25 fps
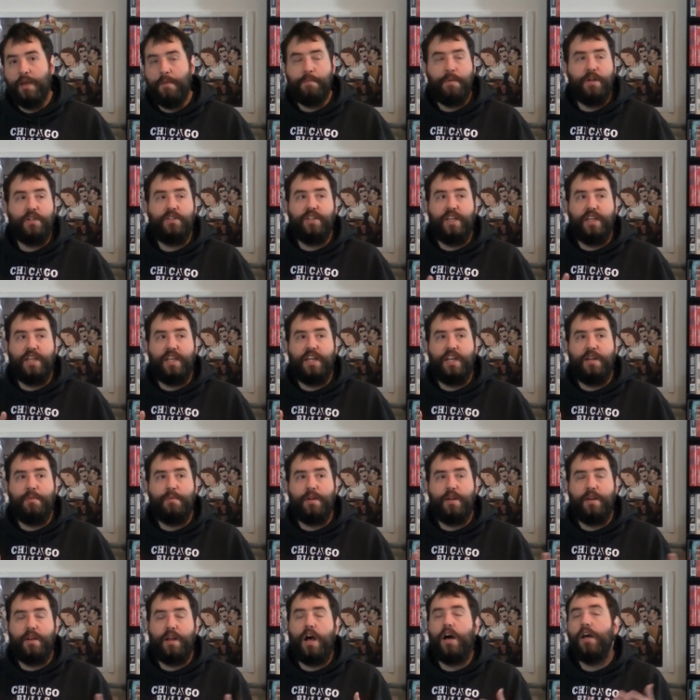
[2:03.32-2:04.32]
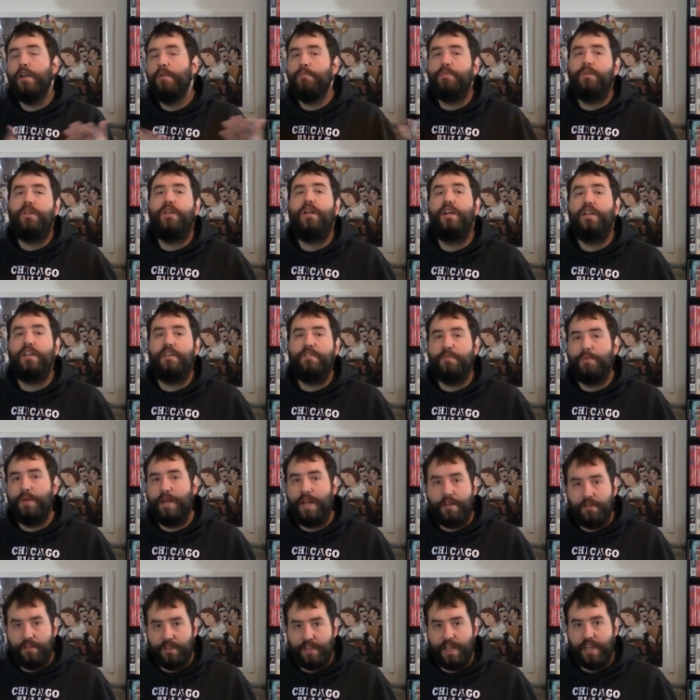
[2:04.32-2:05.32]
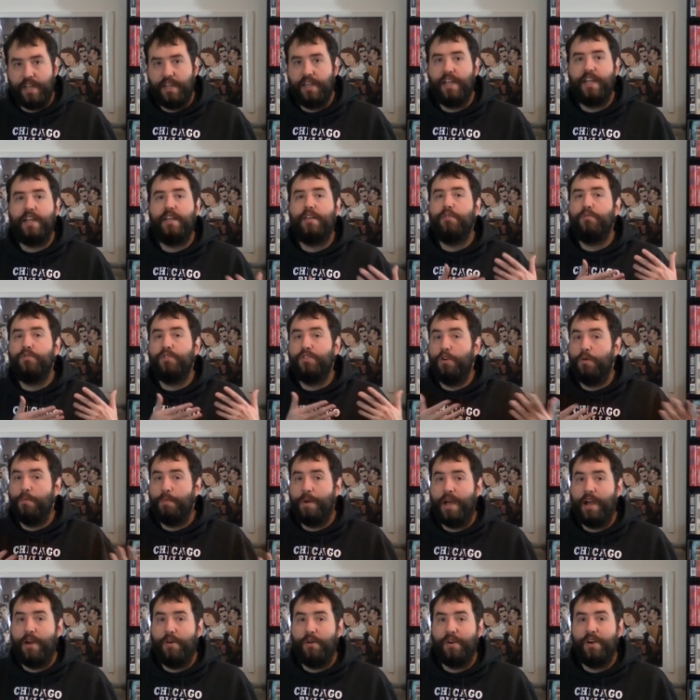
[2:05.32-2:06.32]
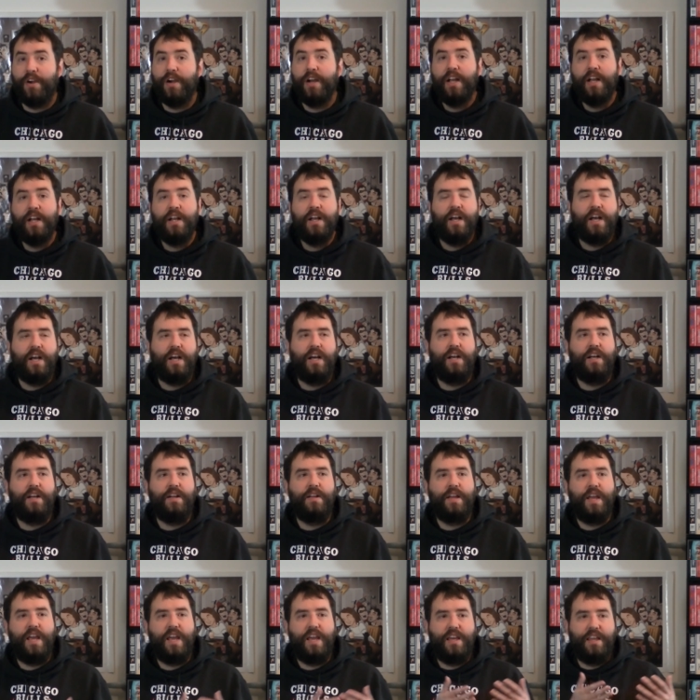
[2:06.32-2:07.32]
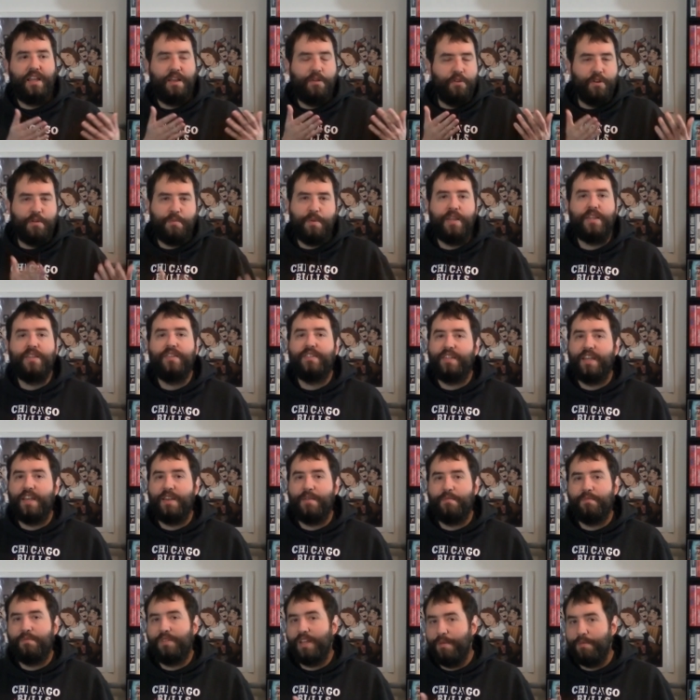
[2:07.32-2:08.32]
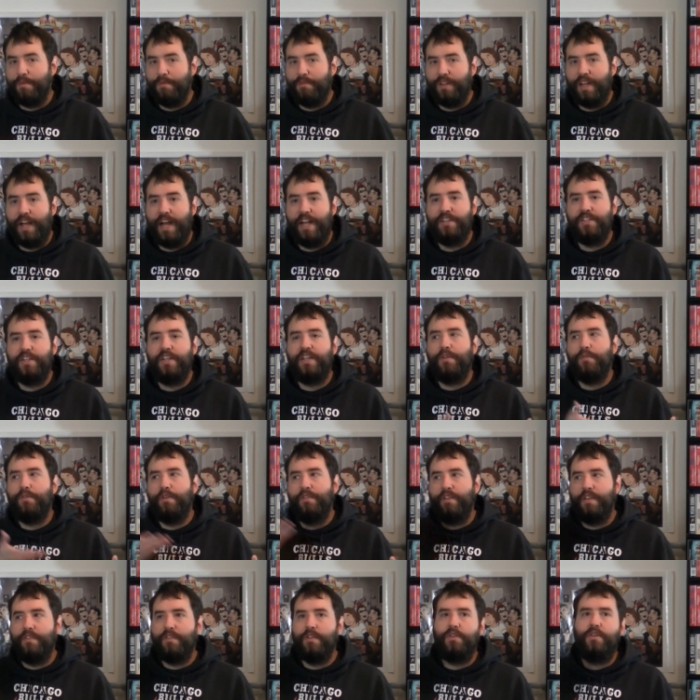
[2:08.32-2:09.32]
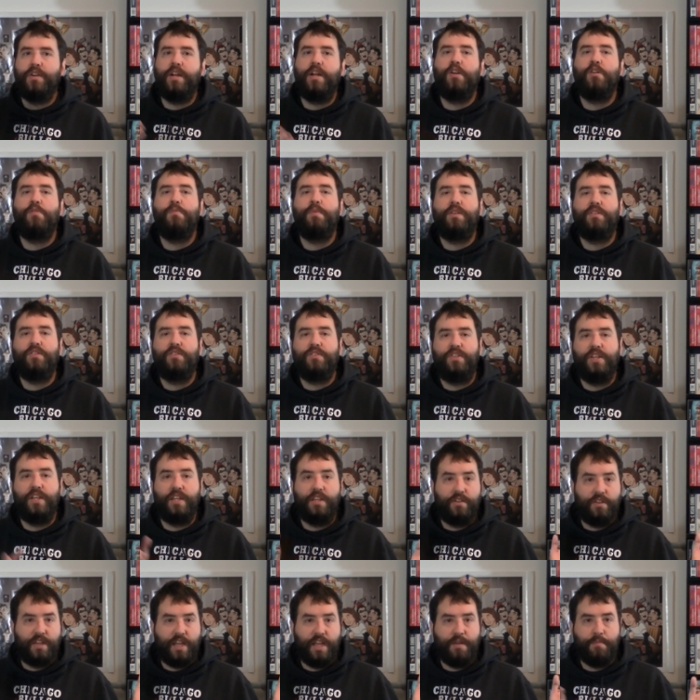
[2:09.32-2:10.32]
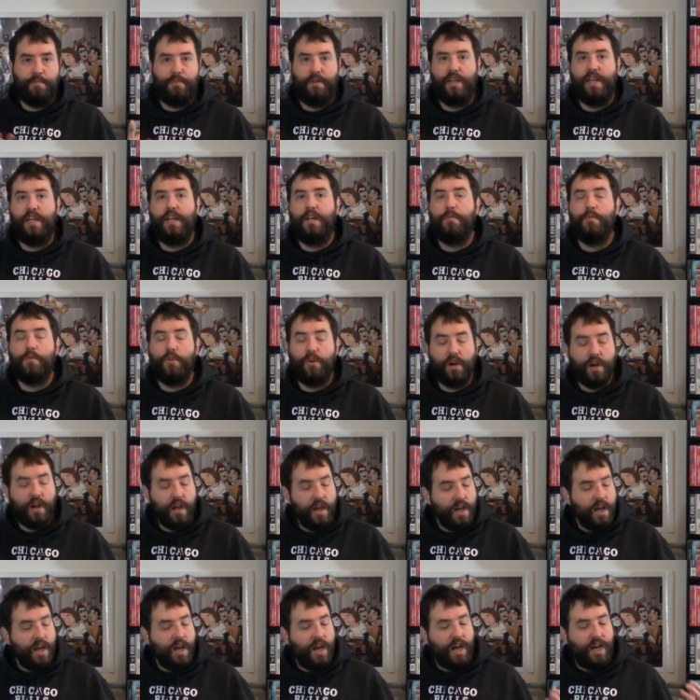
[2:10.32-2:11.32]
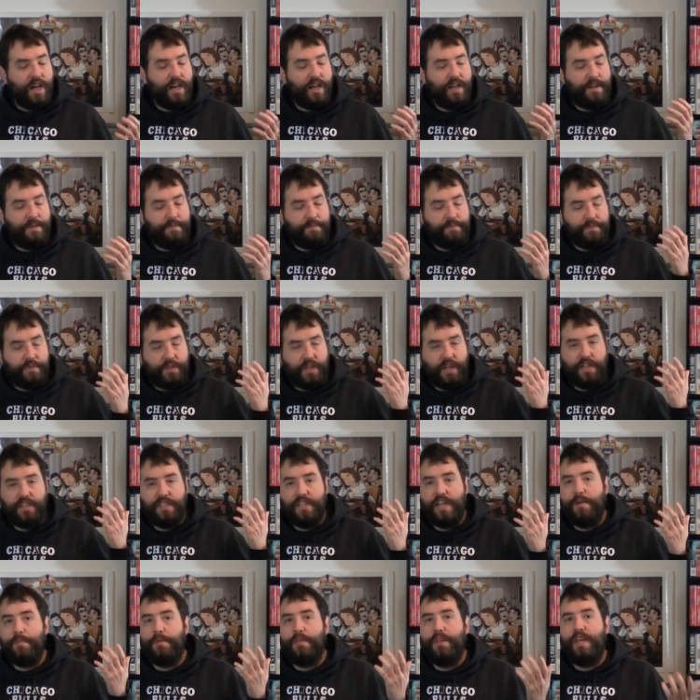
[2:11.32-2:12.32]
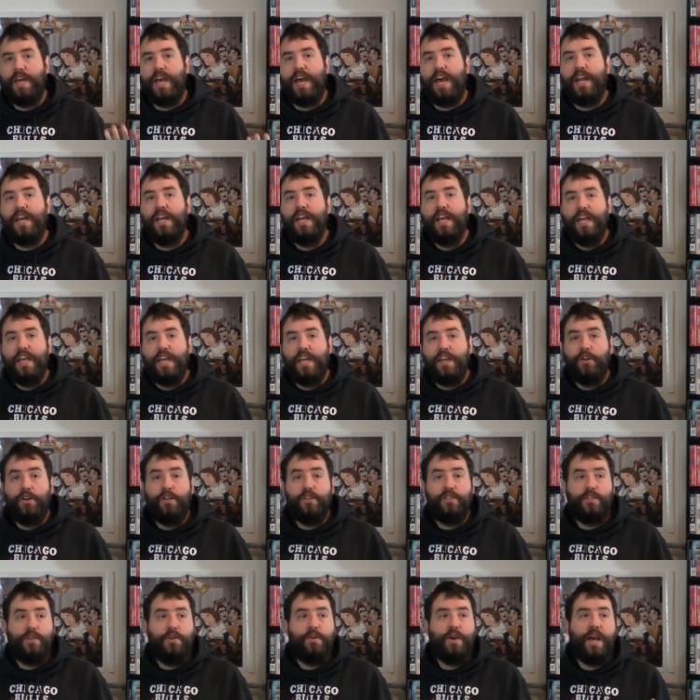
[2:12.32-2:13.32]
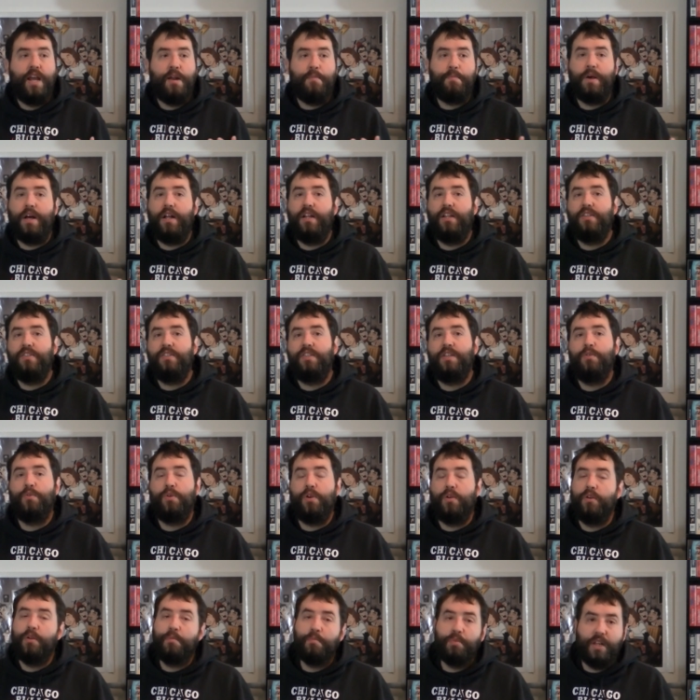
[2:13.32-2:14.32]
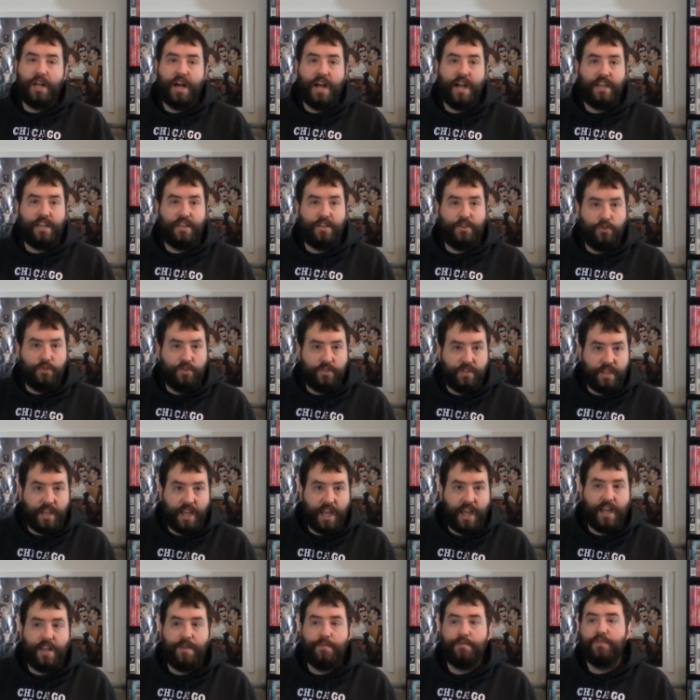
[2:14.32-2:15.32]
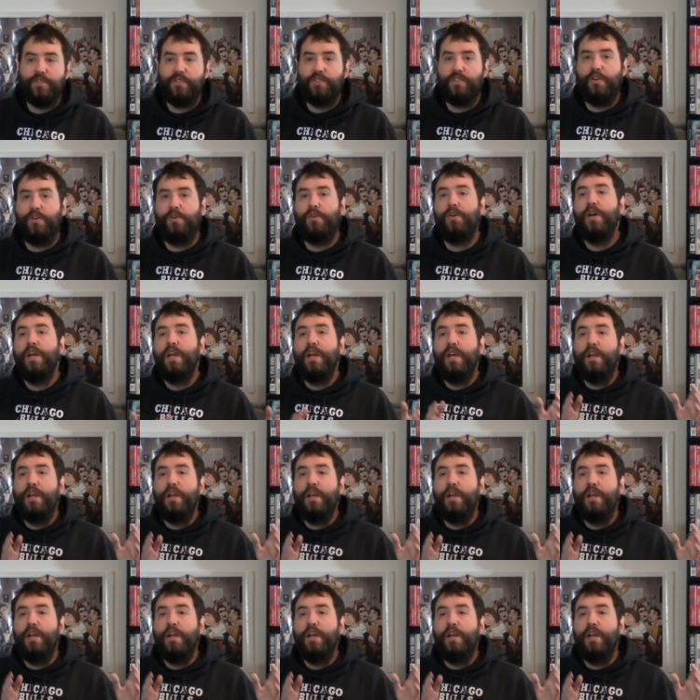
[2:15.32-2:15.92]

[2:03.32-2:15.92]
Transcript: much like it had been unplugged from an outlet, like there was no power, and it would have been the same type of logic. It would have given you an error message saying you can't play anymore. On top of that, it also had a policy where it would block used games. So